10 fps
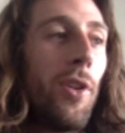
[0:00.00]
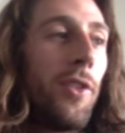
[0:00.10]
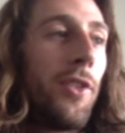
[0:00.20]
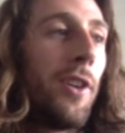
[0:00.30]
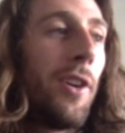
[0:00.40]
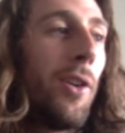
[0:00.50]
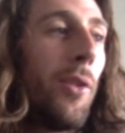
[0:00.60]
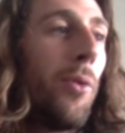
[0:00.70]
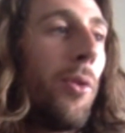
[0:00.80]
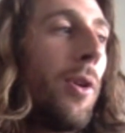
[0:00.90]

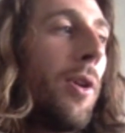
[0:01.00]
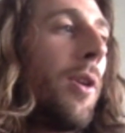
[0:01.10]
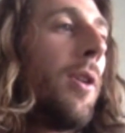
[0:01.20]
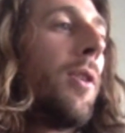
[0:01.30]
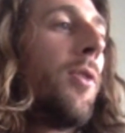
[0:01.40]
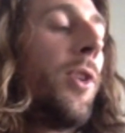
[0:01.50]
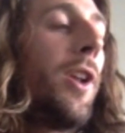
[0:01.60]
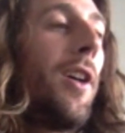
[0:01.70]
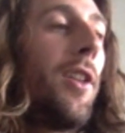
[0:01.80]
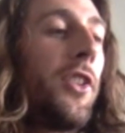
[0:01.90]
So what
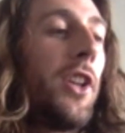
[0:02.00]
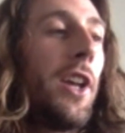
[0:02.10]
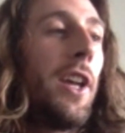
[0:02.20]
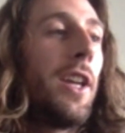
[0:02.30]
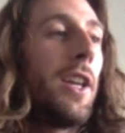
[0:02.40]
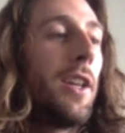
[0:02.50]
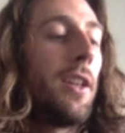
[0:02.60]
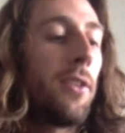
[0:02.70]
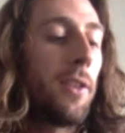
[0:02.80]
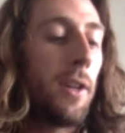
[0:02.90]
I'll say
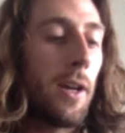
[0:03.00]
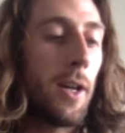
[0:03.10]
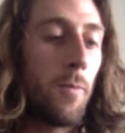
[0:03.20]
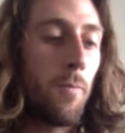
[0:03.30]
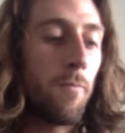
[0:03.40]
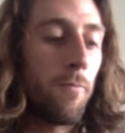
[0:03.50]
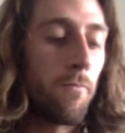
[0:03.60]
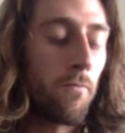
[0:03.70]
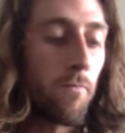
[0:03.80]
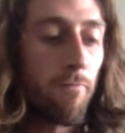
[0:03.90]
is, you
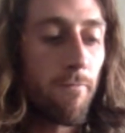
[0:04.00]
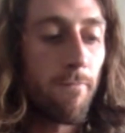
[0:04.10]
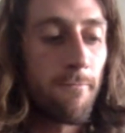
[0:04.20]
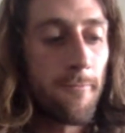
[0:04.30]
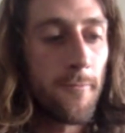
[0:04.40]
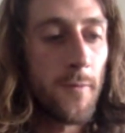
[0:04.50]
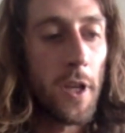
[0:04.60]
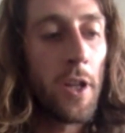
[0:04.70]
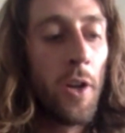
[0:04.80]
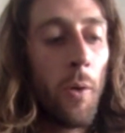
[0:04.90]

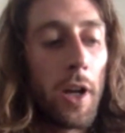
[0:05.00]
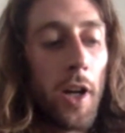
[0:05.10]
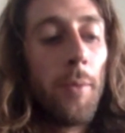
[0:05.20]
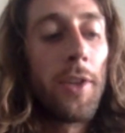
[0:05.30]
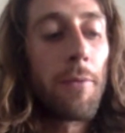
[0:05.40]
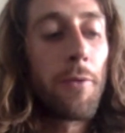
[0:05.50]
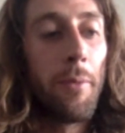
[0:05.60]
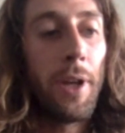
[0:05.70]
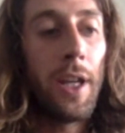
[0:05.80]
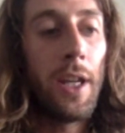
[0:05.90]
know, what comes up for
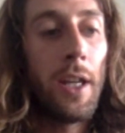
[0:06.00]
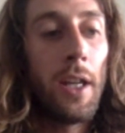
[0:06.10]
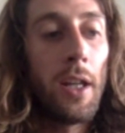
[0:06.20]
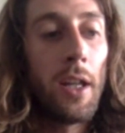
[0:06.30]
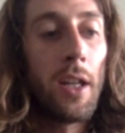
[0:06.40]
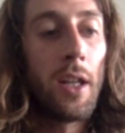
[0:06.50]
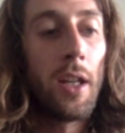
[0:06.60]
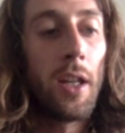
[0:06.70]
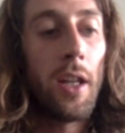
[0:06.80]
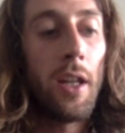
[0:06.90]
me
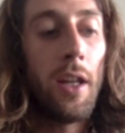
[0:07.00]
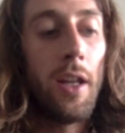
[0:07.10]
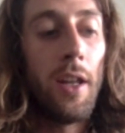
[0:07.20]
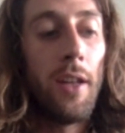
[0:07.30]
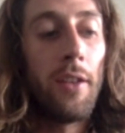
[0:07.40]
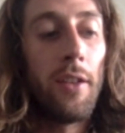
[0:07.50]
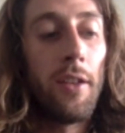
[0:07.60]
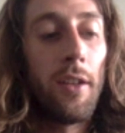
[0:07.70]
is